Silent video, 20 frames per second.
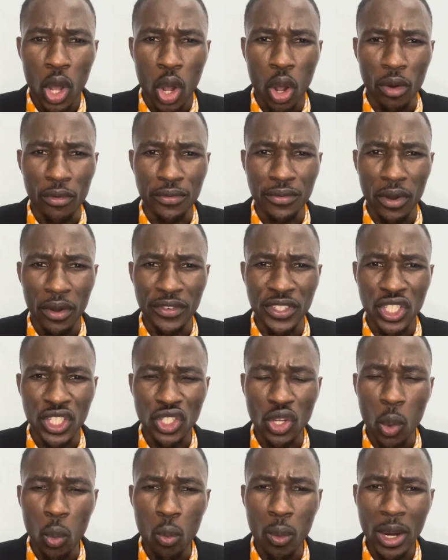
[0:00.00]
of
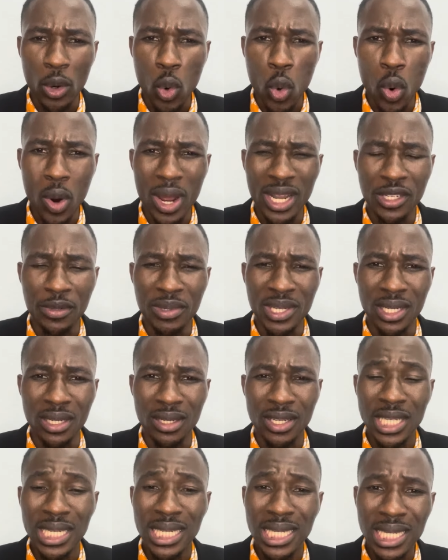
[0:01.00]
someone who has
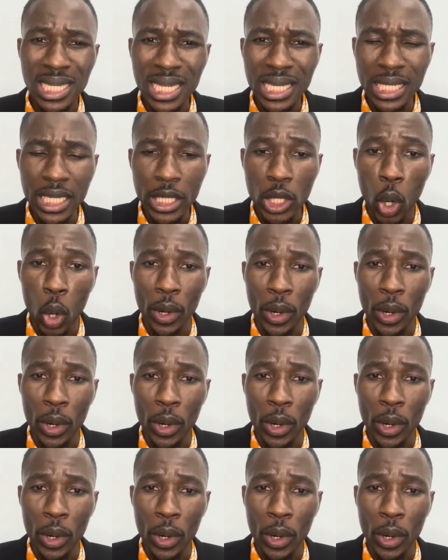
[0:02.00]
been sitting